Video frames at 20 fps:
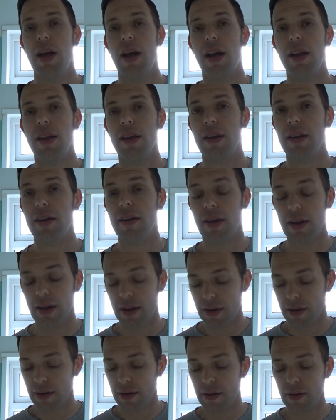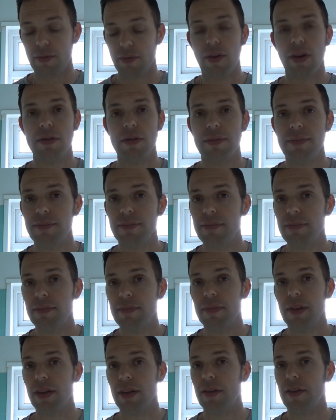And Ron,
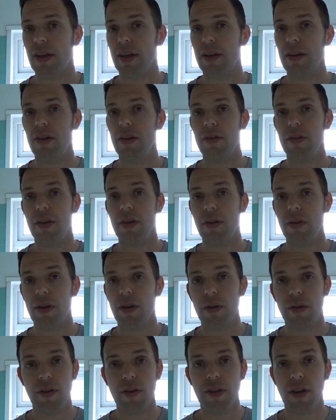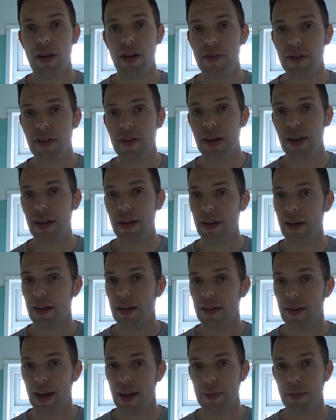like I said, you deserve a seat at
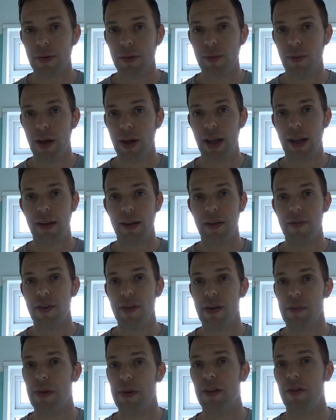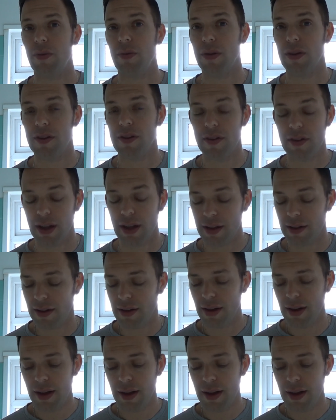that table where the very best ones sit.